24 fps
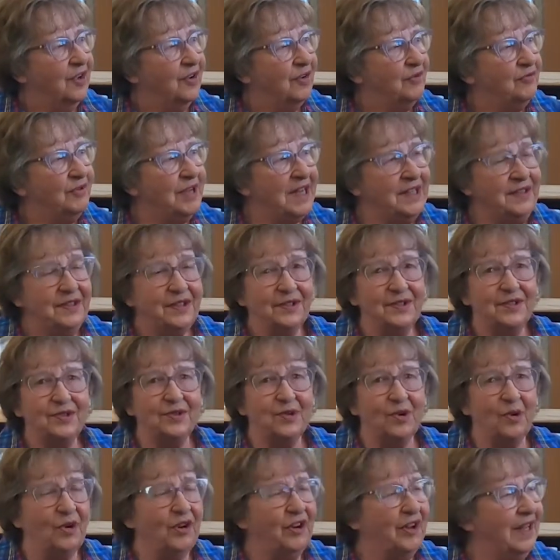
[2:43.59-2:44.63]
Read the
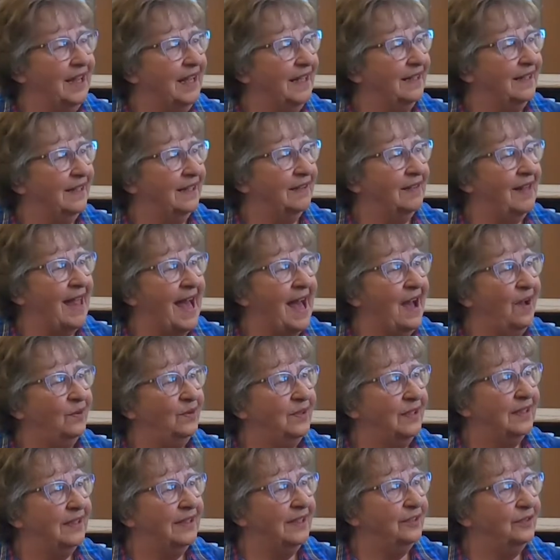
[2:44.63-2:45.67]
story in a
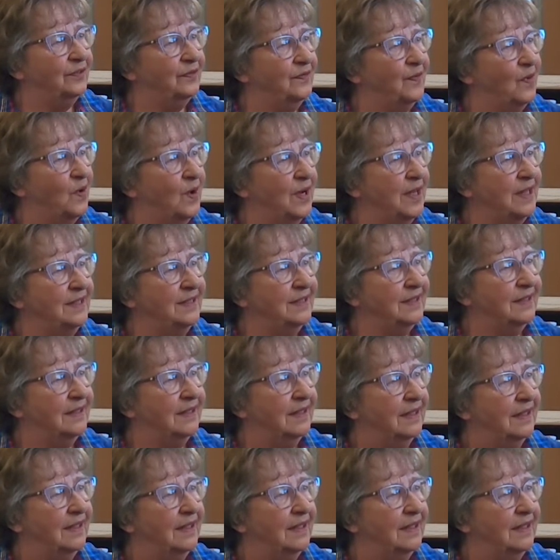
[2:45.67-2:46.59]
loud, clear voice,